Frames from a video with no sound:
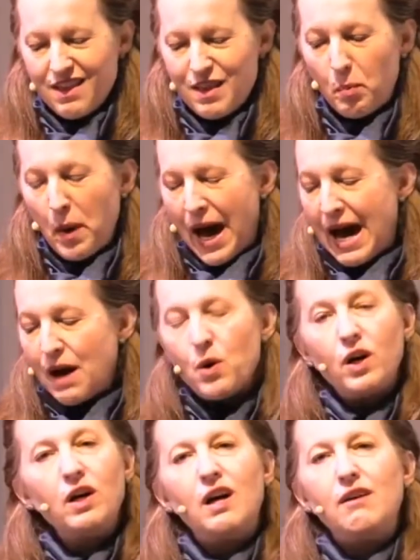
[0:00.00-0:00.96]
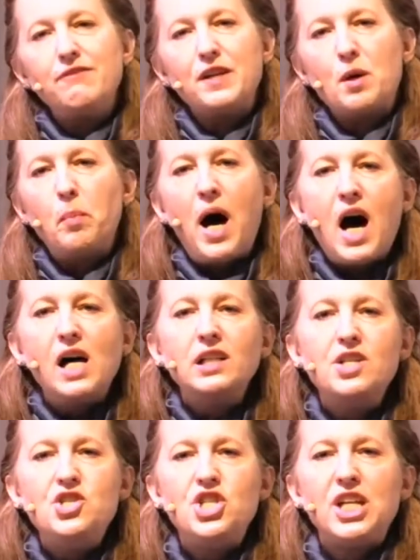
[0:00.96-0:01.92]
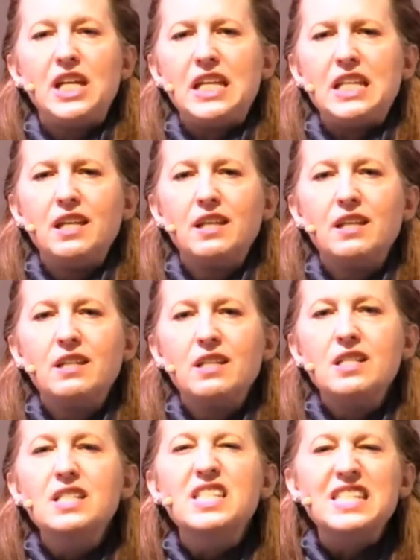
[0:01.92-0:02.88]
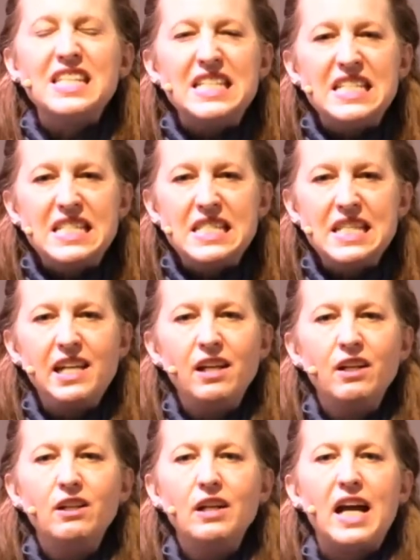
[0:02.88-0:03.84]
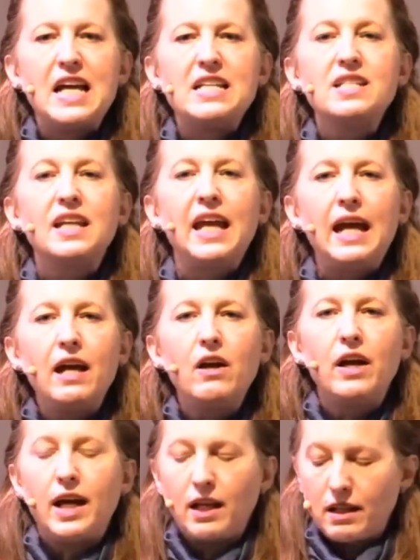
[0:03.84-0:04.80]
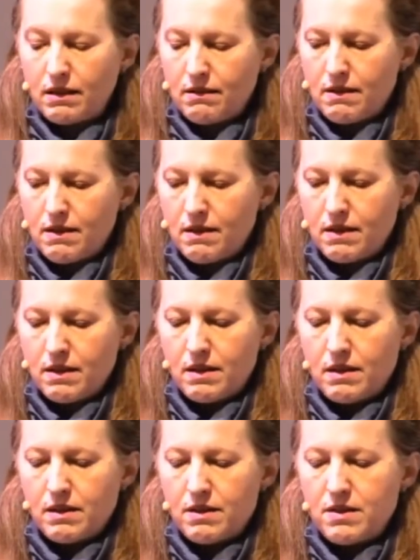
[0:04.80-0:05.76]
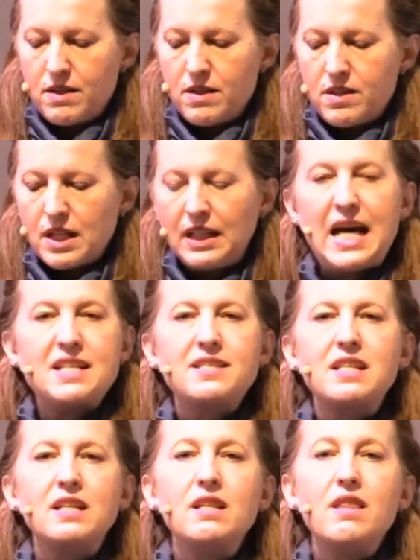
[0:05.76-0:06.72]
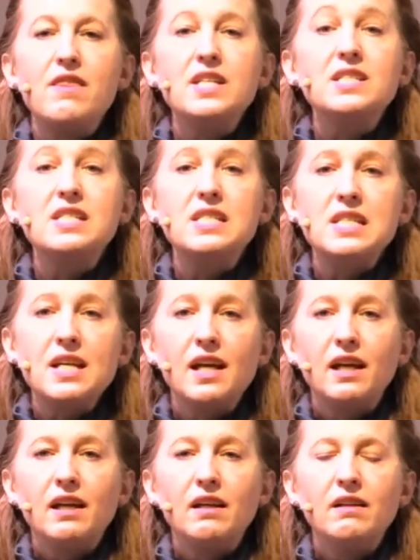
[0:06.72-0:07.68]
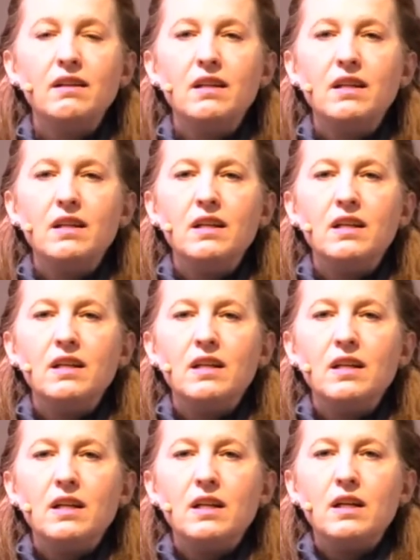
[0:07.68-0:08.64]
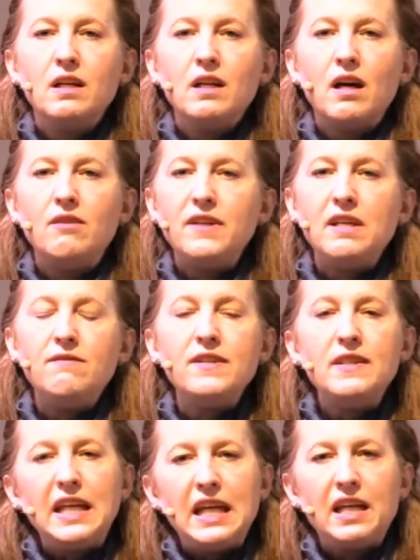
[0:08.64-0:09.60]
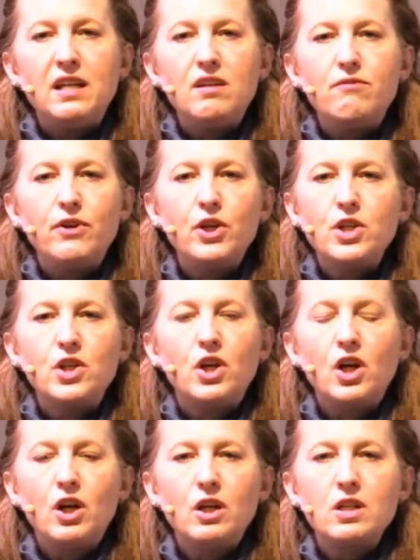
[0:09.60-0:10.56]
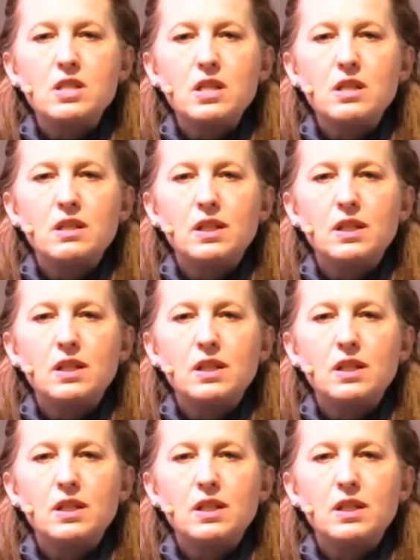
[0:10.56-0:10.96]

the power of an apology, sincere and caring, to lessen the sting of even the inadvertent hurt.